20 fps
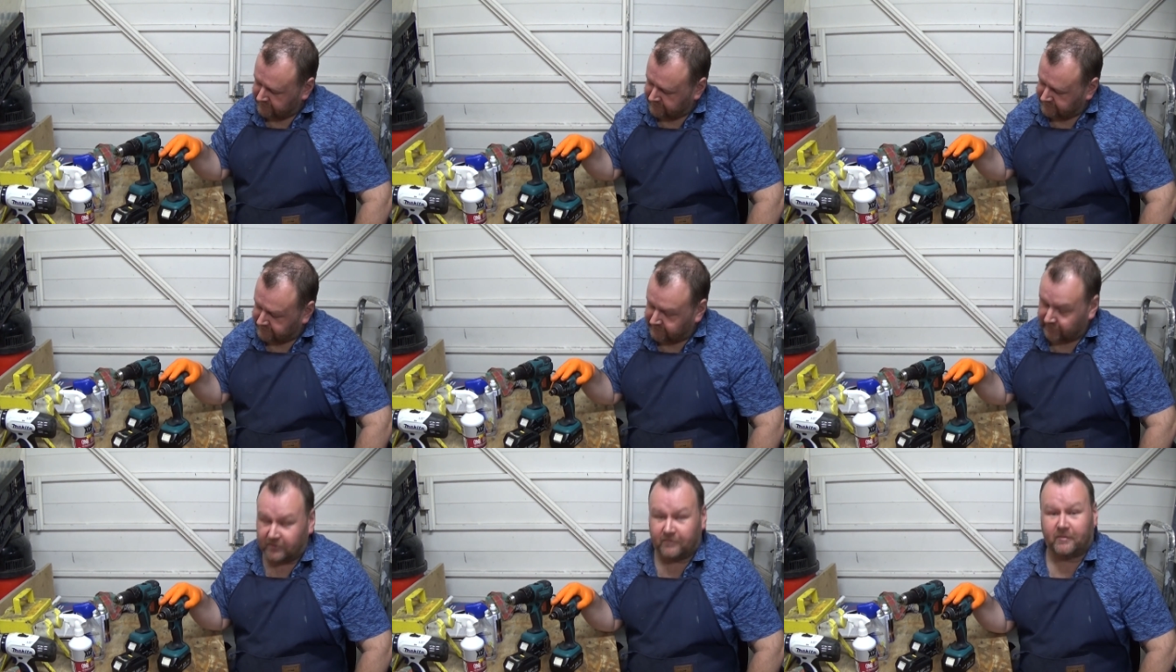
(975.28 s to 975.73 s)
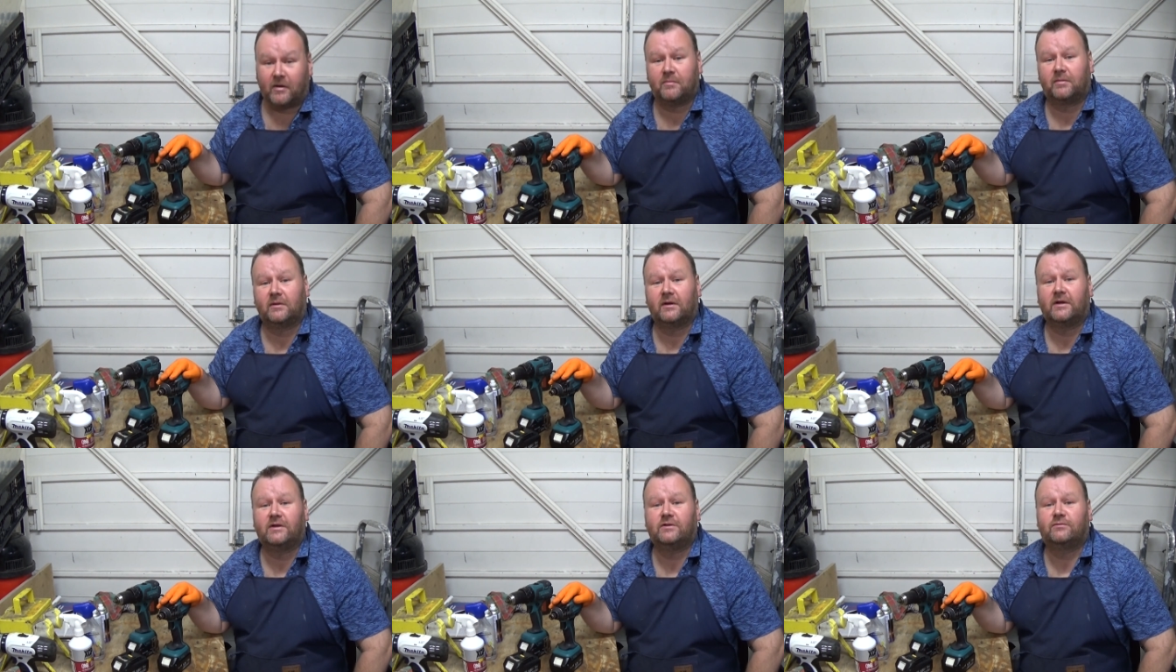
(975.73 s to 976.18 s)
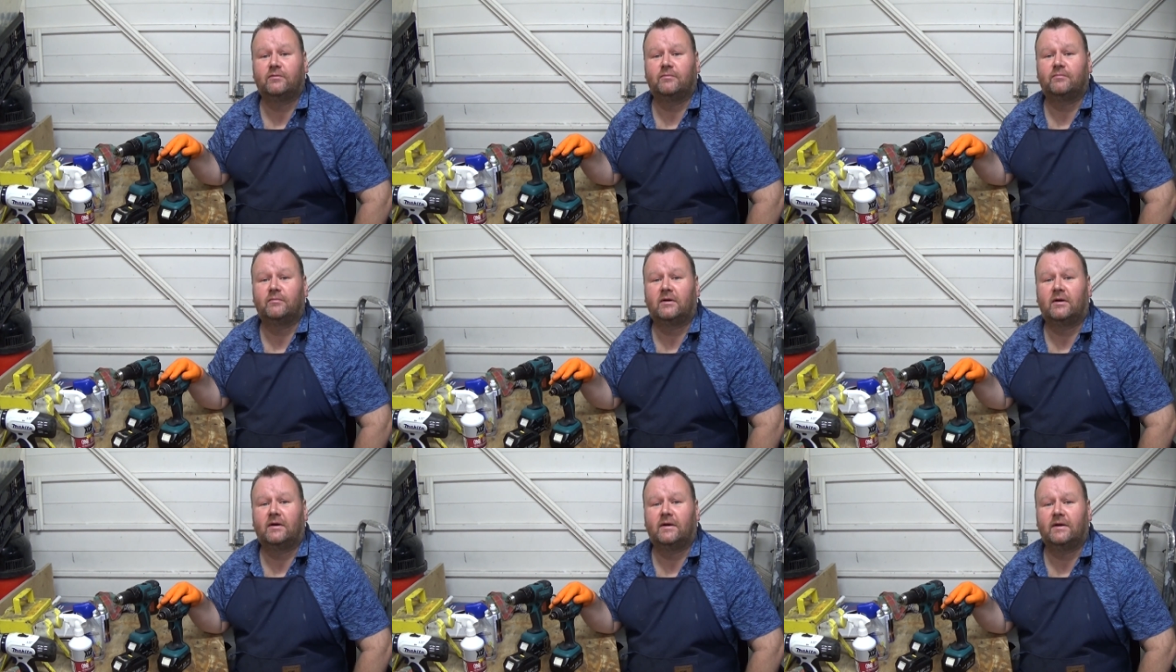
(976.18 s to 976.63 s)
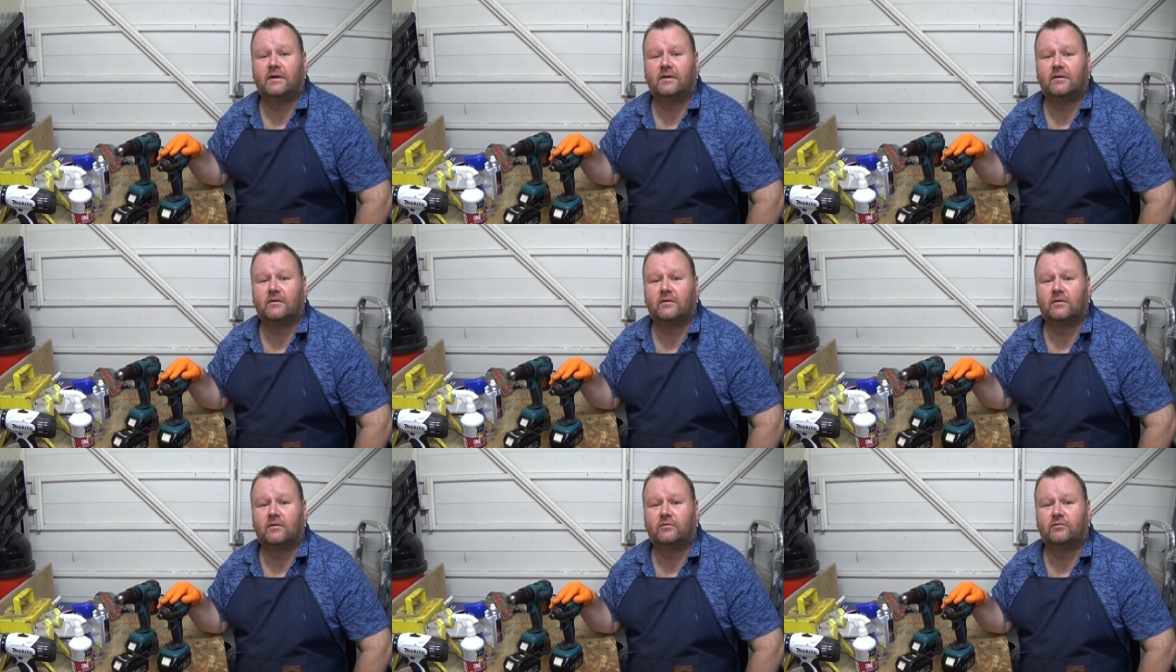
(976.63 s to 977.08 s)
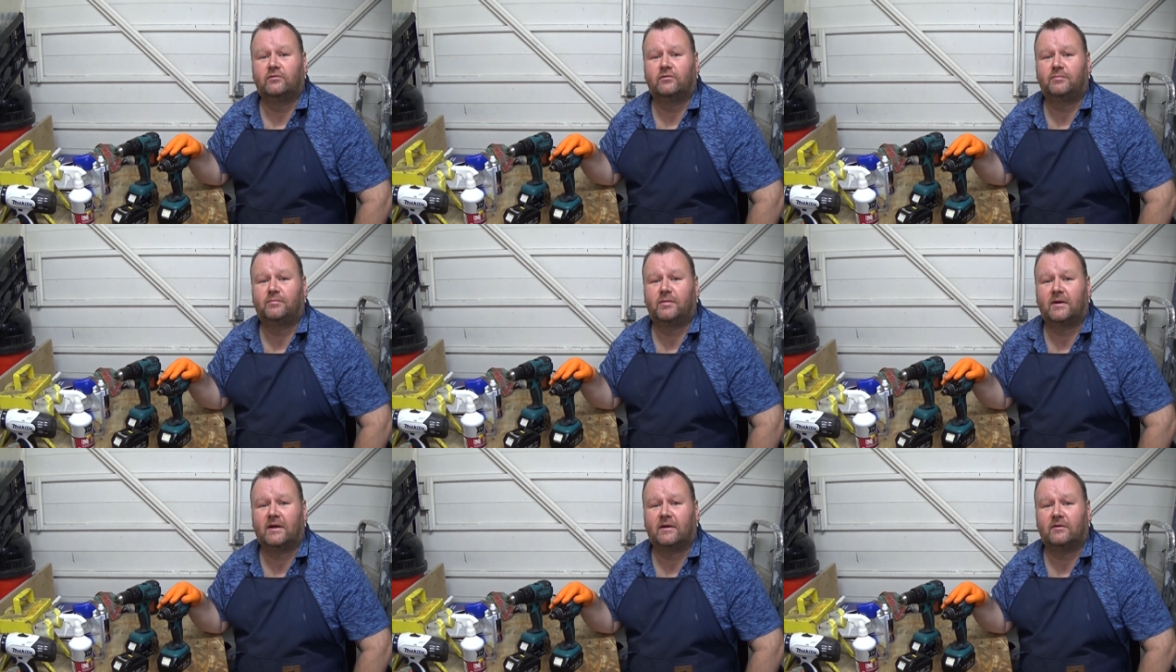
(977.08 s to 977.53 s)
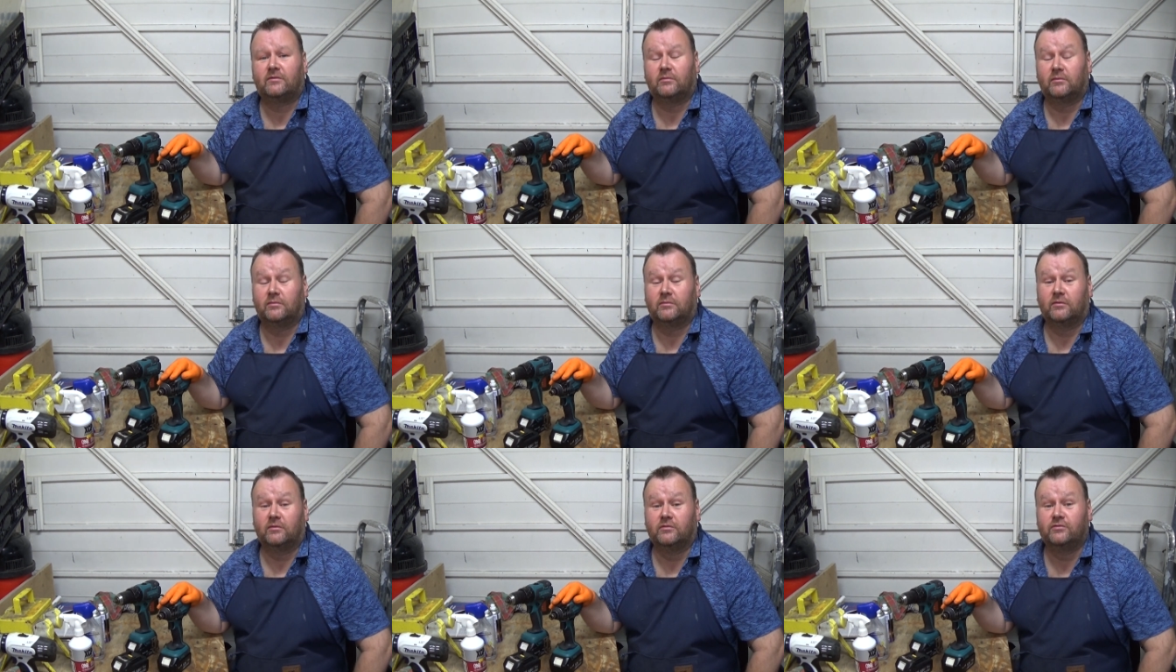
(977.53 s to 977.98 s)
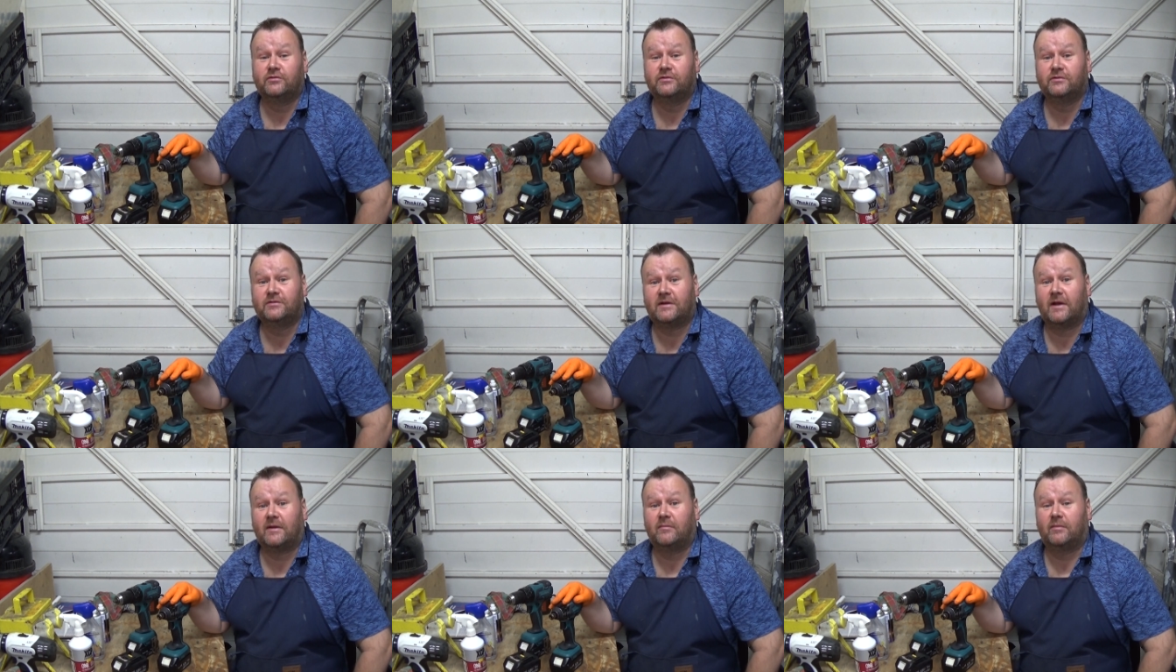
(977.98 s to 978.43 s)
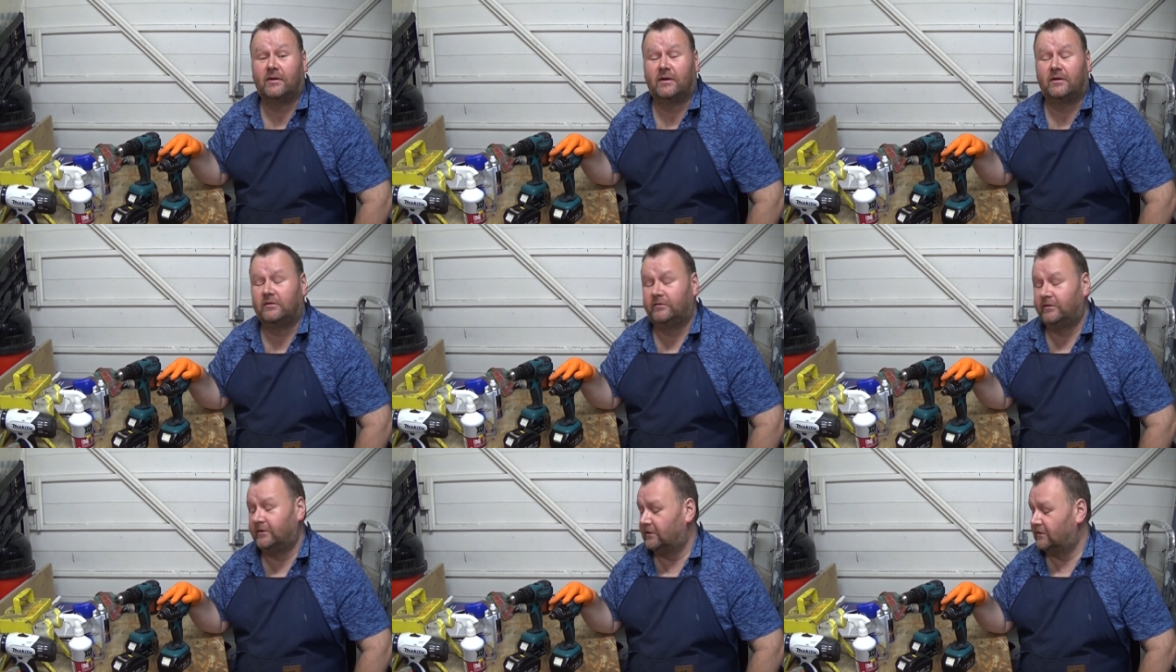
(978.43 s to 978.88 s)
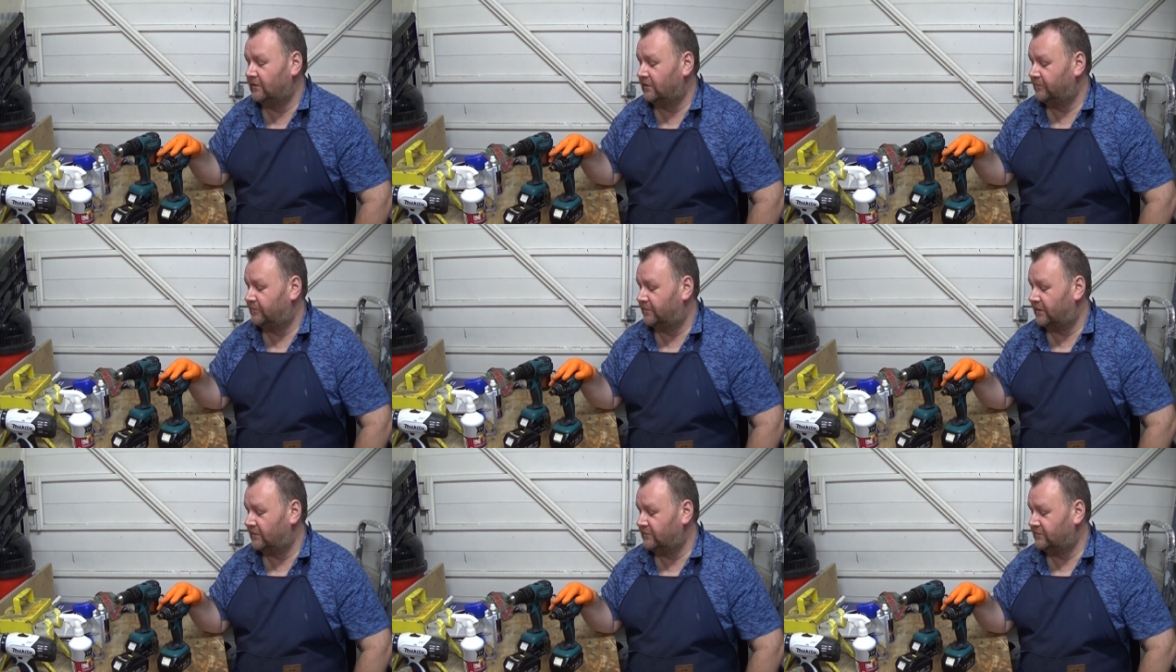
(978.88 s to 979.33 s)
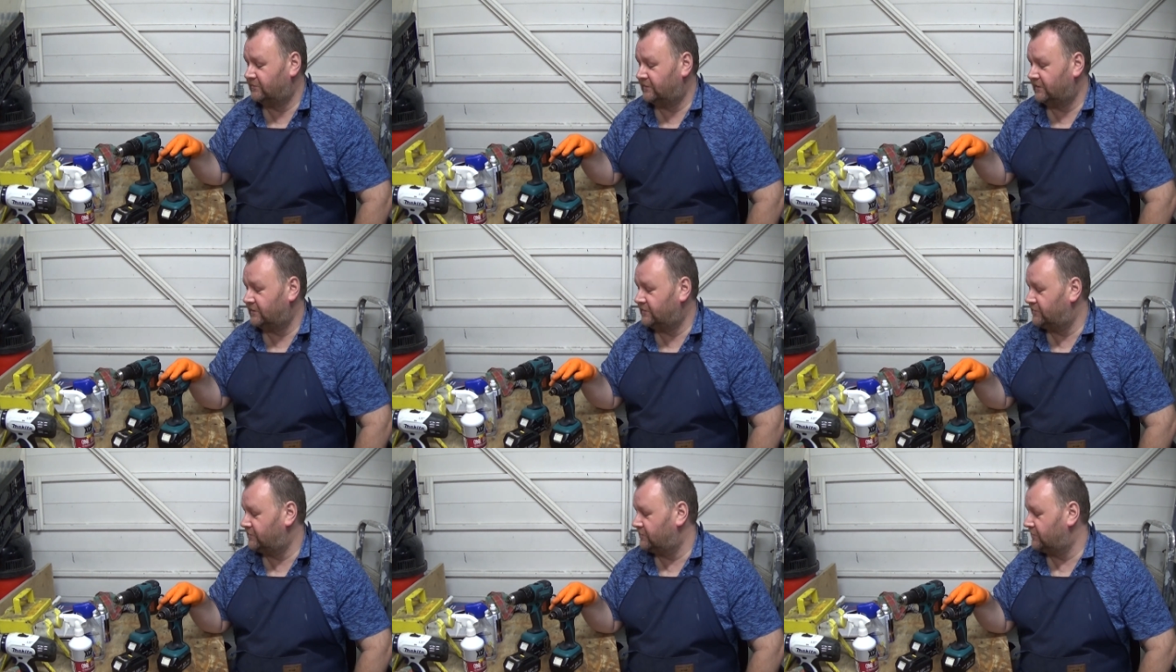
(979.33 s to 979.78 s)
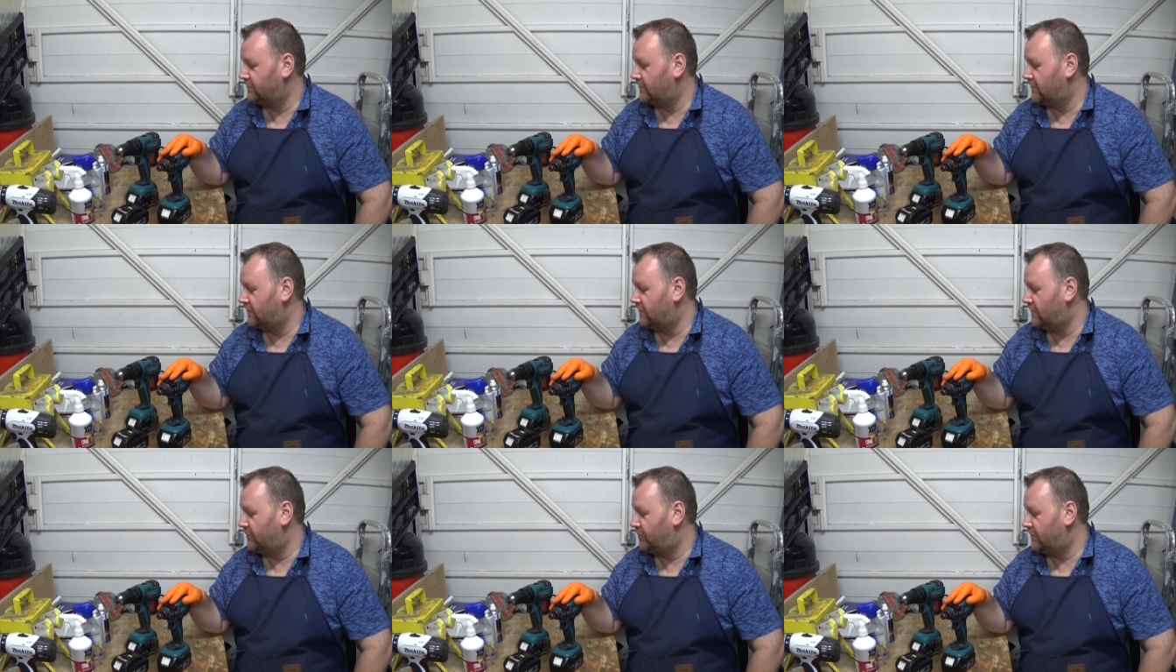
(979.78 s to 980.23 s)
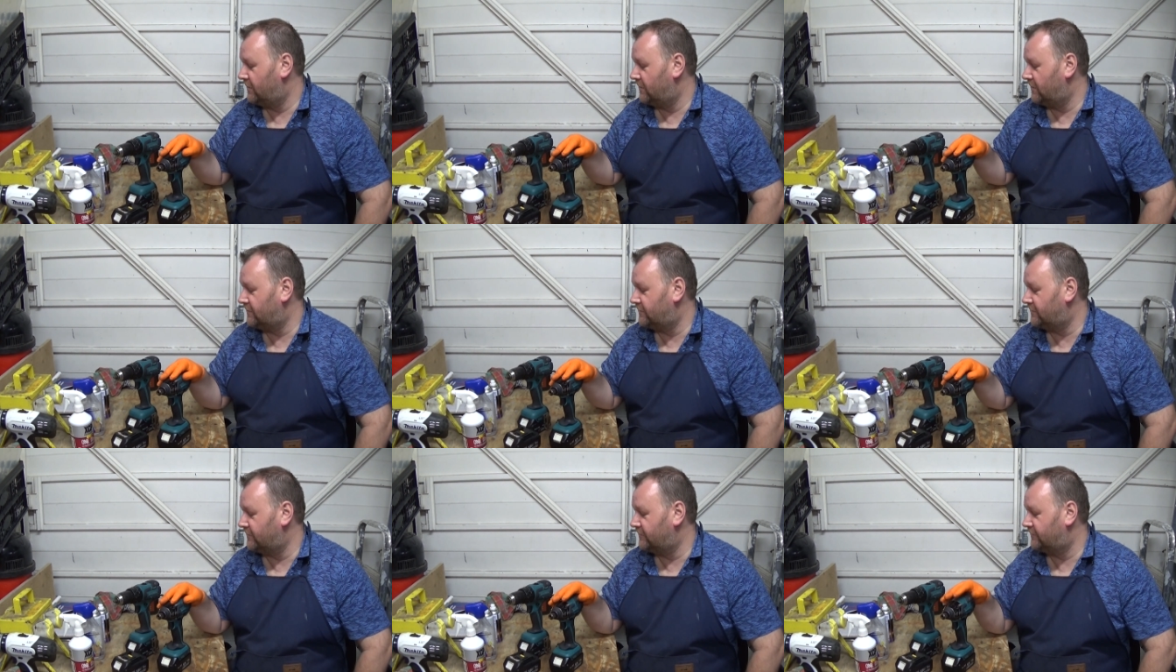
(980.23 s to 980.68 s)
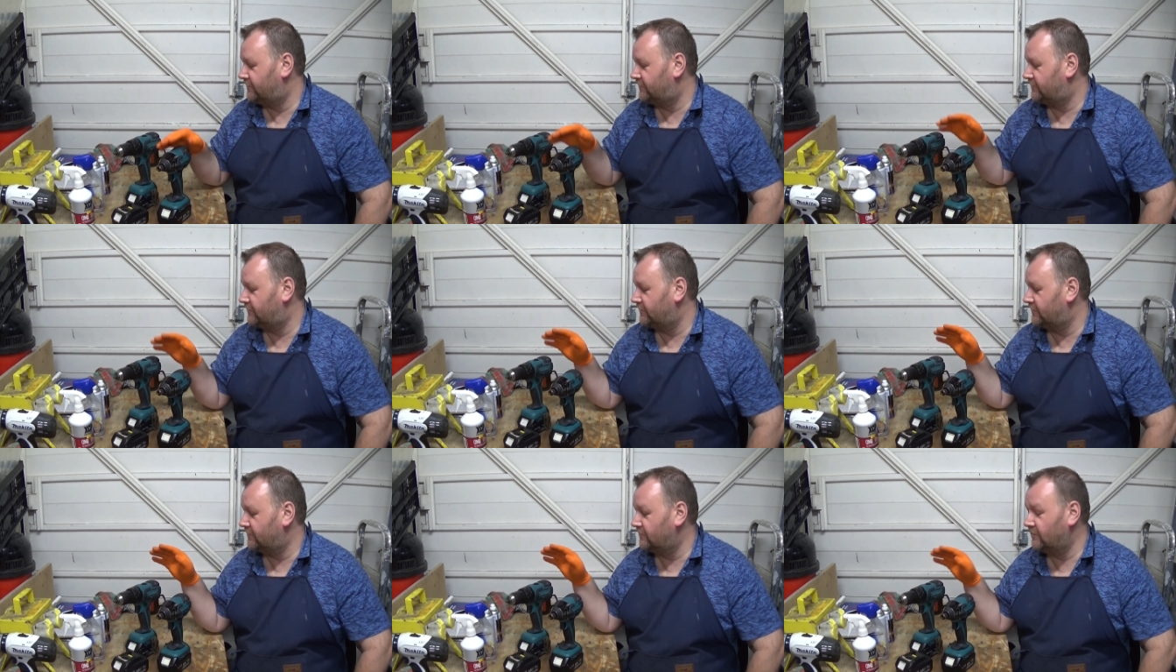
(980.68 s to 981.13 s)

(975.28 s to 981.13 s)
So am I pleased with my £100 or £110 if you include postage purchase?